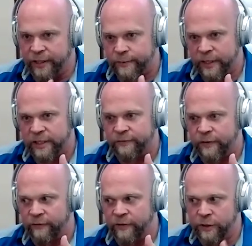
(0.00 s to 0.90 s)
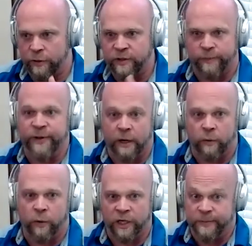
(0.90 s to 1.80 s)
things. Because if, if you do something
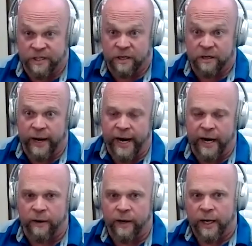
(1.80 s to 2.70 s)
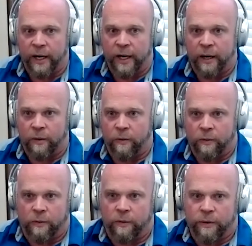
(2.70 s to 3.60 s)
and it works, because you don't know how,
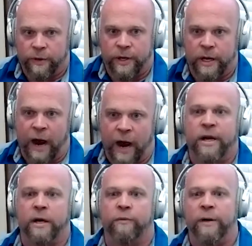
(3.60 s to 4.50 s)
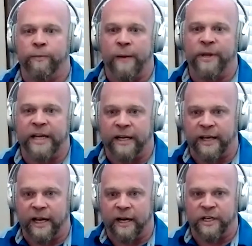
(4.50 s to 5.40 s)
well, how are you going to re-
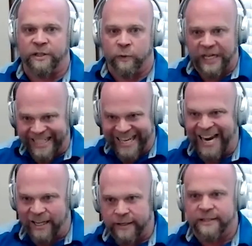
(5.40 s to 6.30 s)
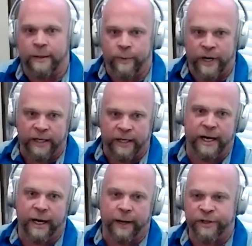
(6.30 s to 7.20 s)
replicate that if it doesn't work exactly the same way
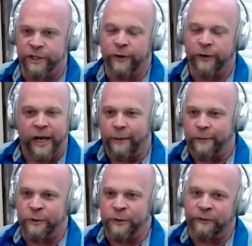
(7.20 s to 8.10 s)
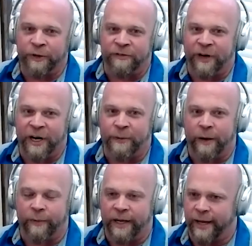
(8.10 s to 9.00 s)
next time? And so it was really, really funny
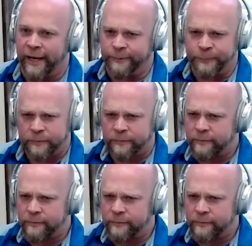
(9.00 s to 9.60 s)
when I read that